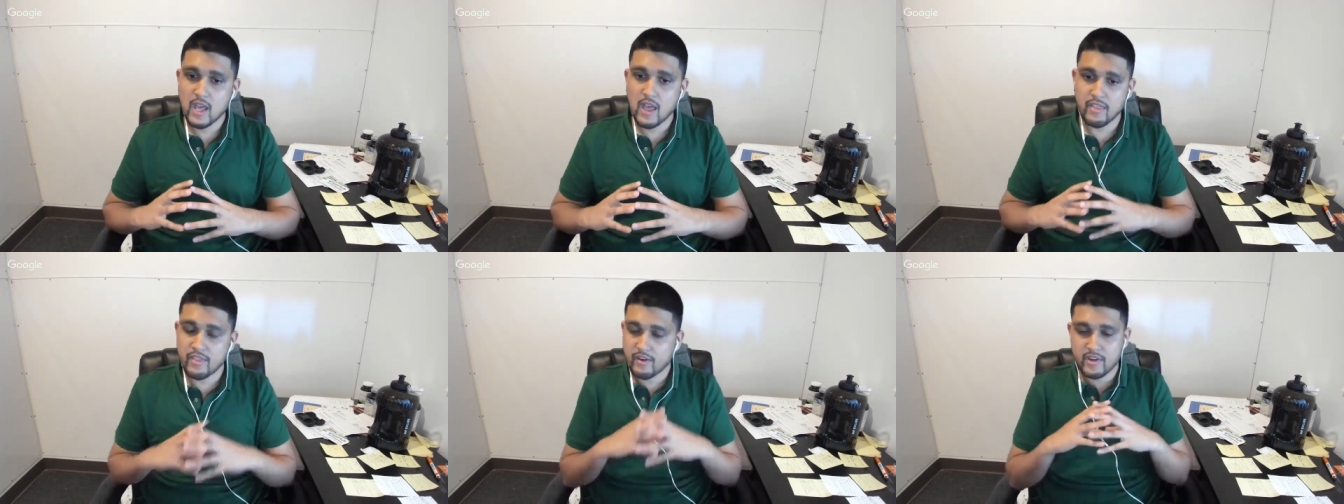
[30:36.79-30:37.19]

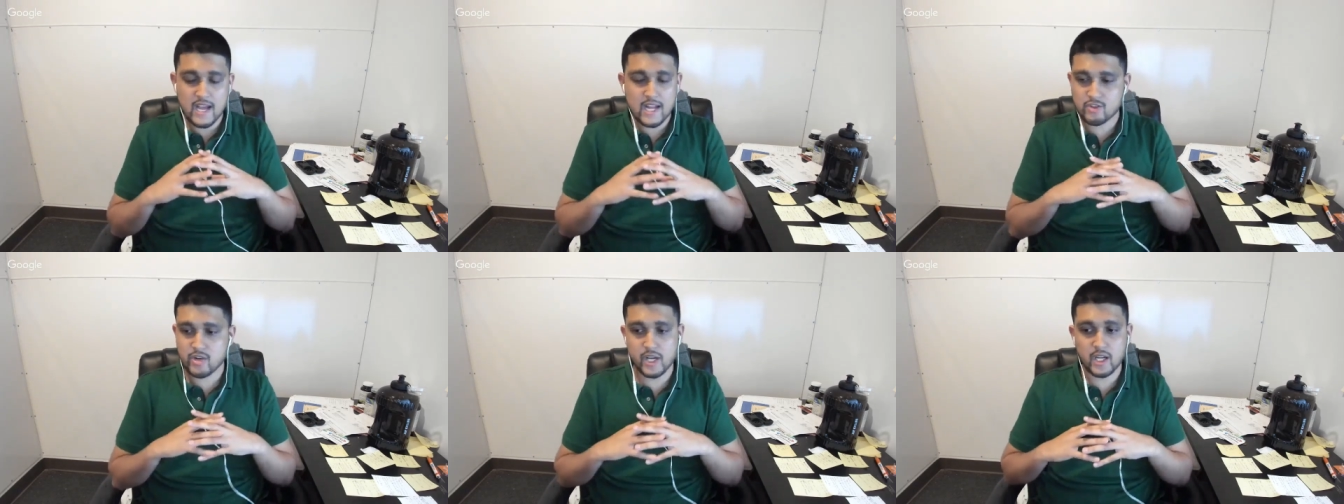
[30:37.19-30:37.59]
They're
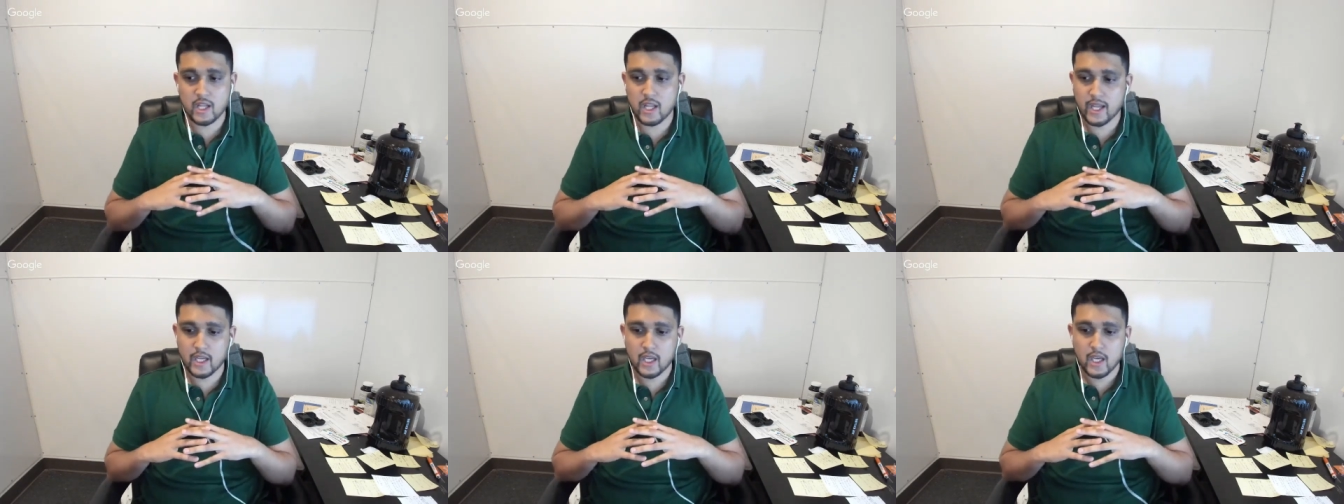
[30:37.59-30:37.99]
not trying to
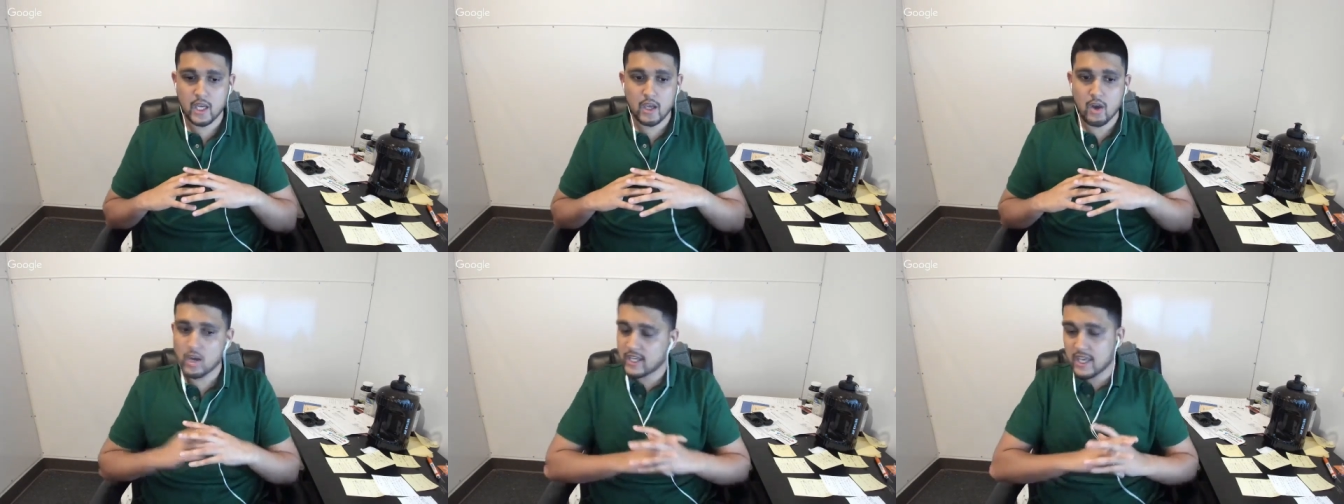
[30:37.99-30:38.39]
like
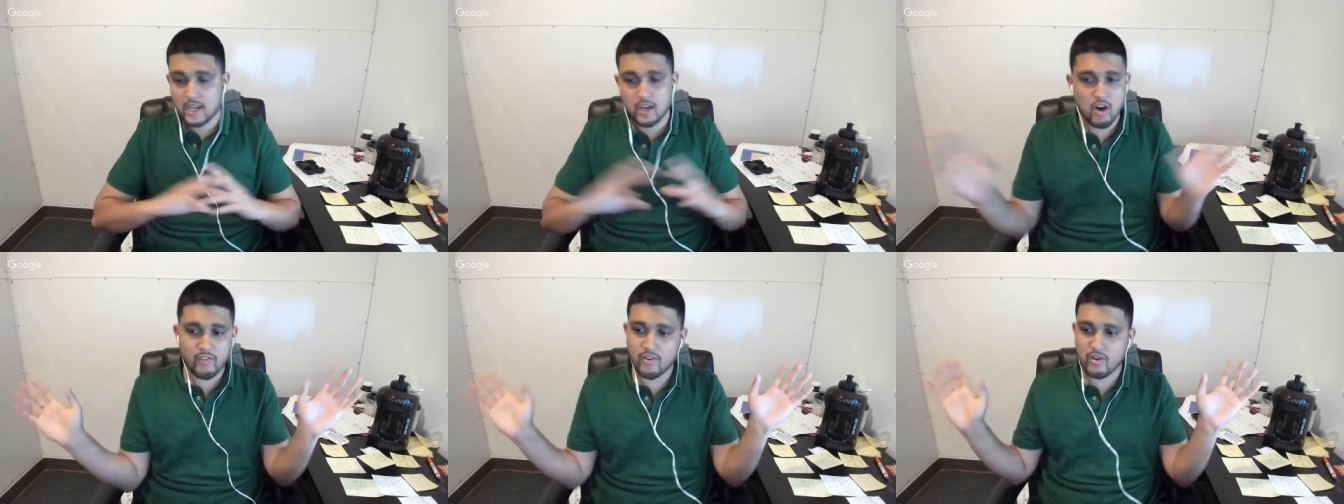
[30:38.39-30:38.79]

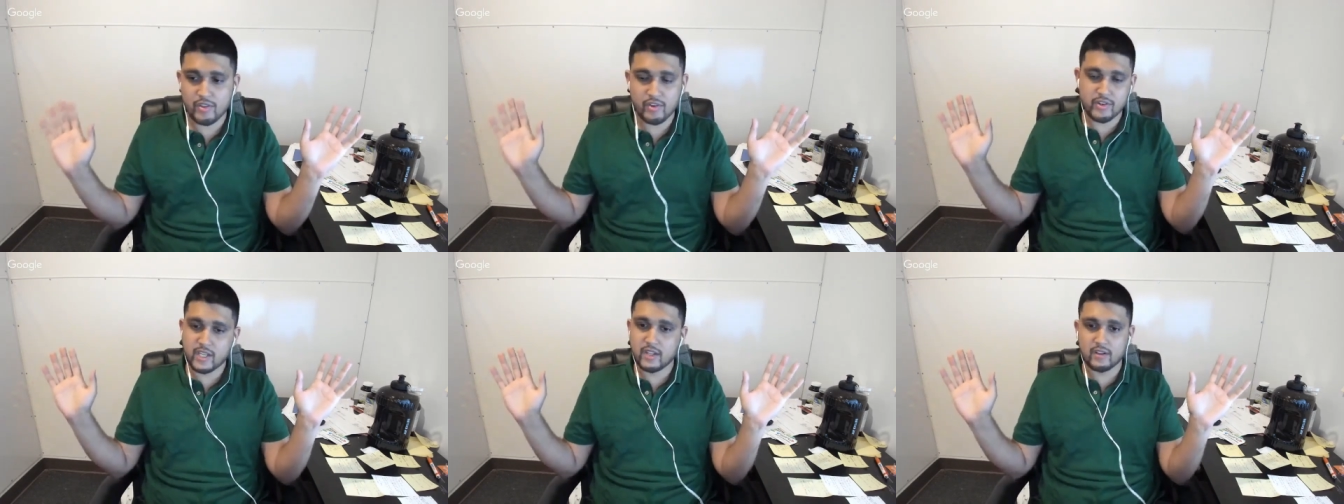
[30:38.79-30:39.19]
kick off all
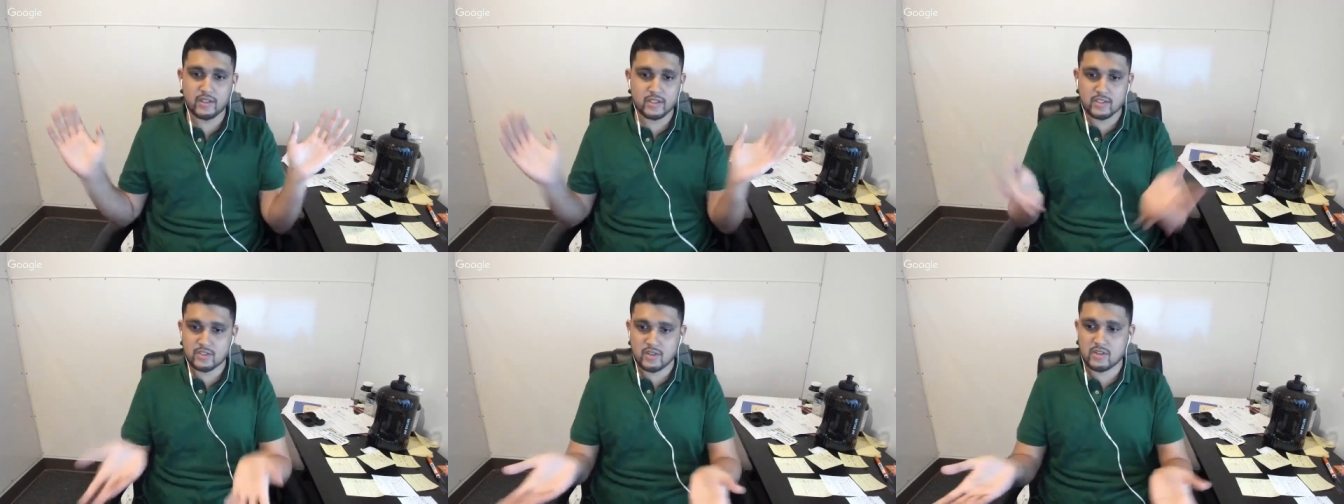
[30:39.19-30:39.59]
their
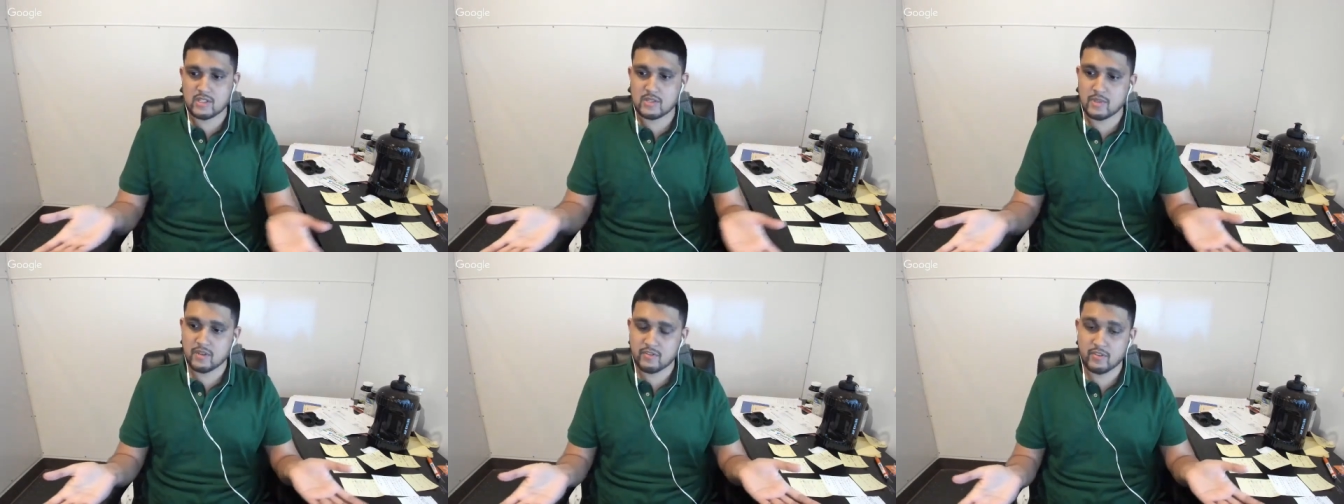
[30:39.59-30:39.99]
dealers and start
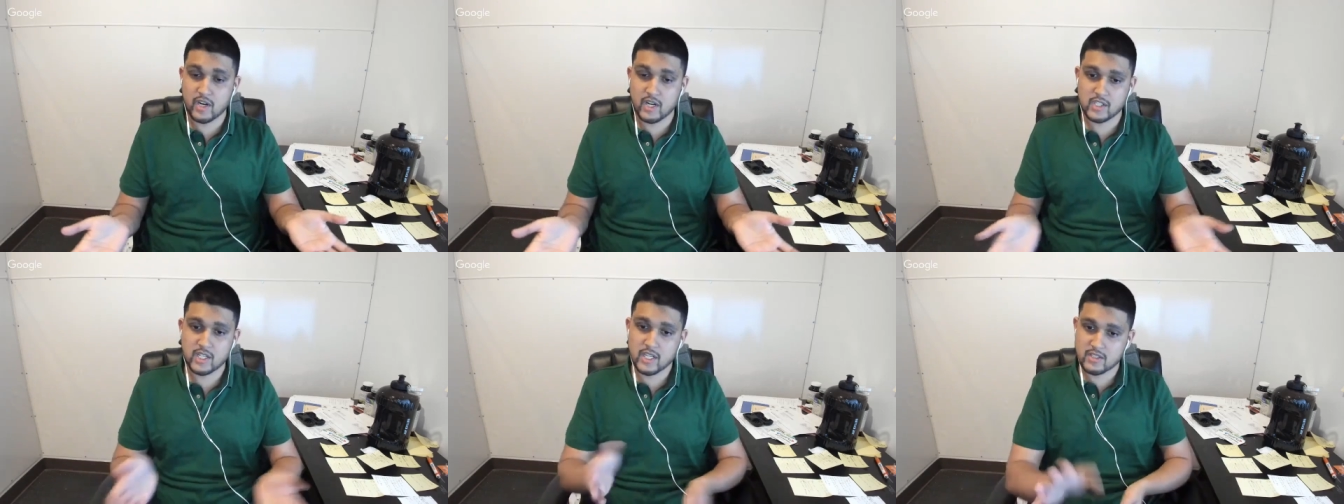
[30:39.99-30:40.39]
something
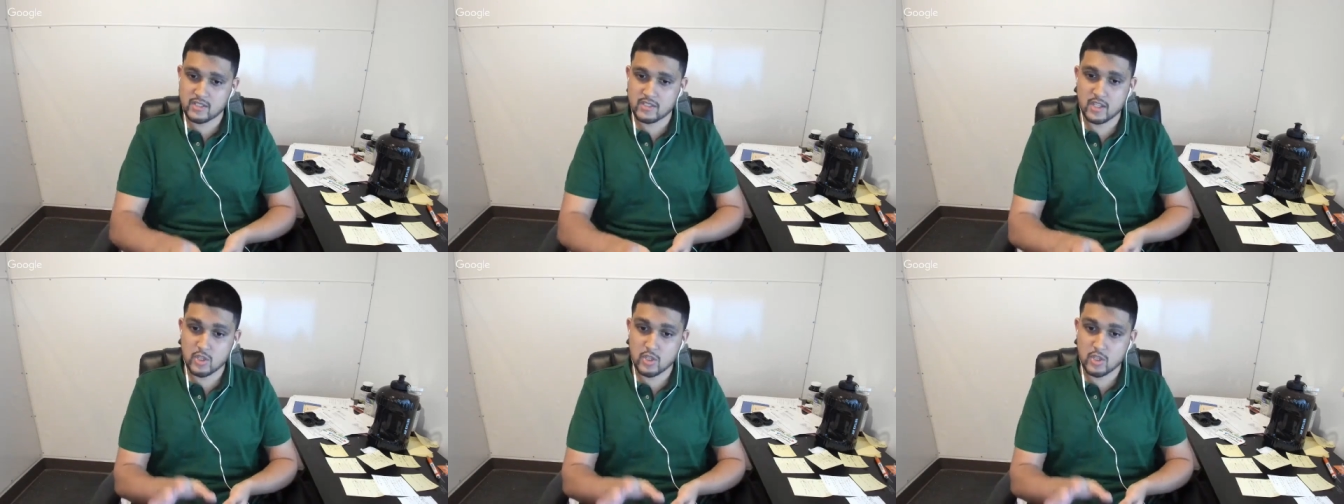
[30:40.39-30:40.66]
fresh. It's,